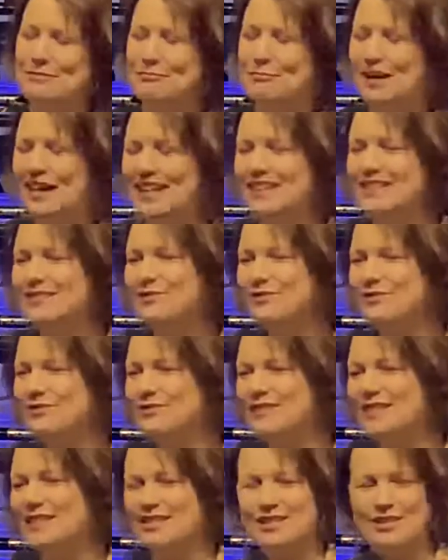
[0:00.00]
Ben
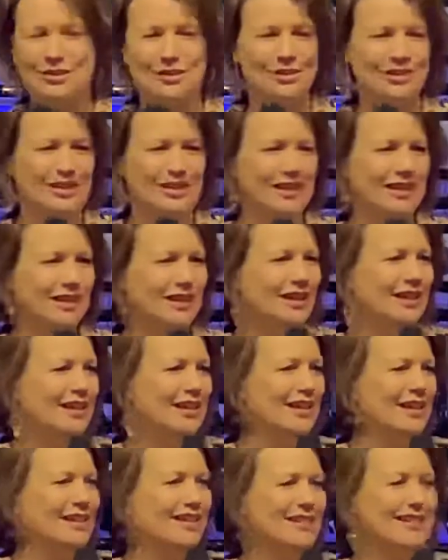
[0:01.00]
is so good.
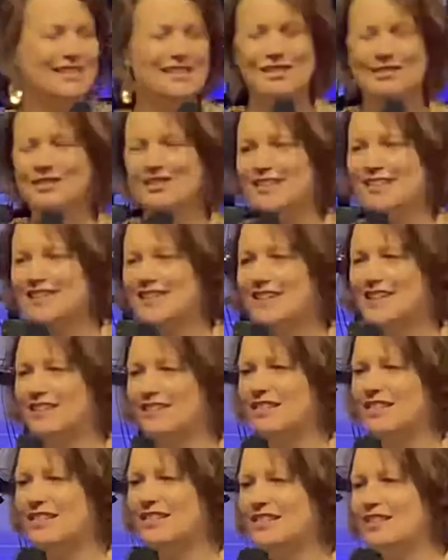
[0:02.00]
This is what he
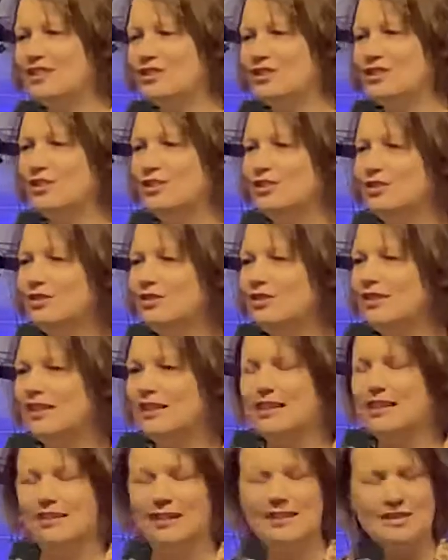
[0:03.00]
says. He says,
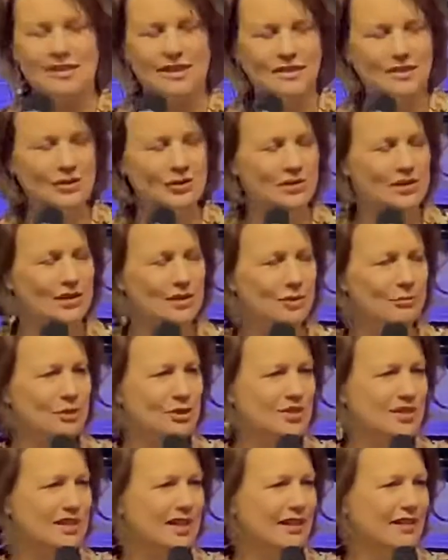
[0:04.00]
it has nothing to do with your
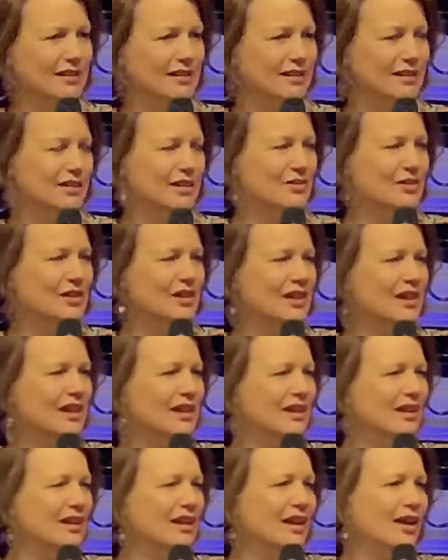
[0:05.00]
personality. You think,
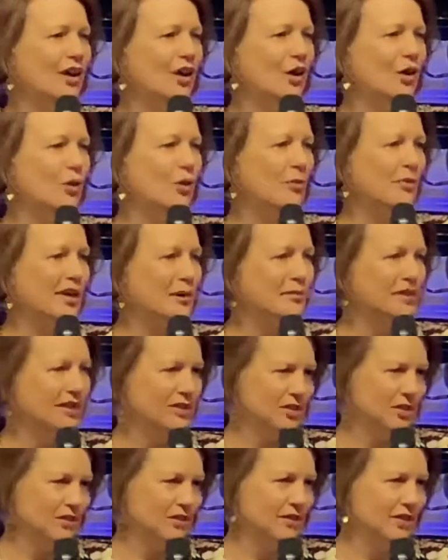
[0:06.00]
oh, but I'm an
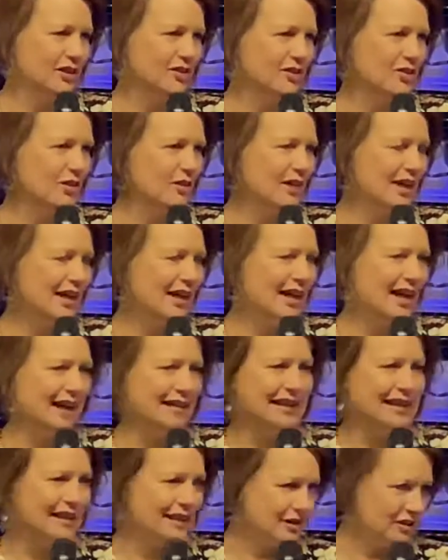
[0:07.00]
introvert, so I
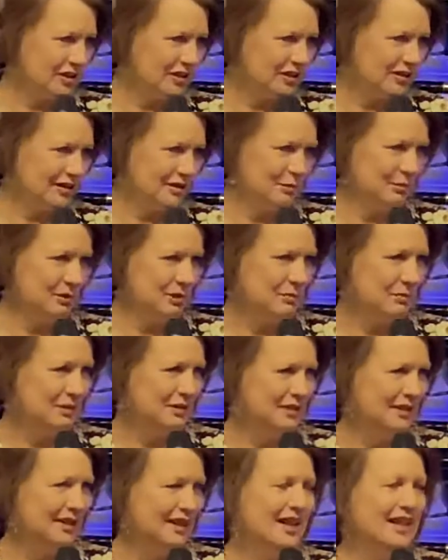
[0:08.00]
can't talk to other
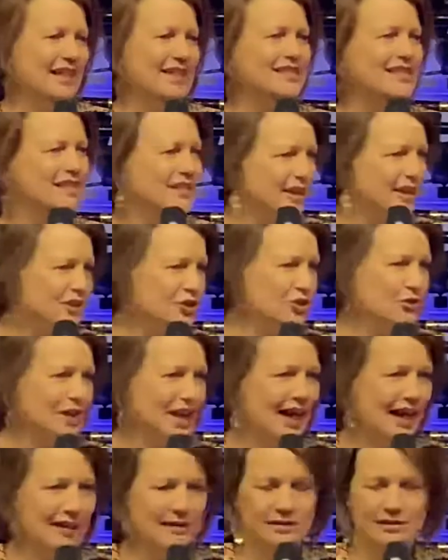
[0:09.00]
people. He said, yes, you
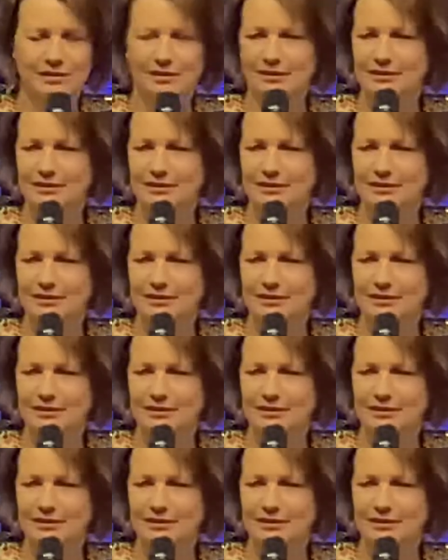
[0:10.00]
can.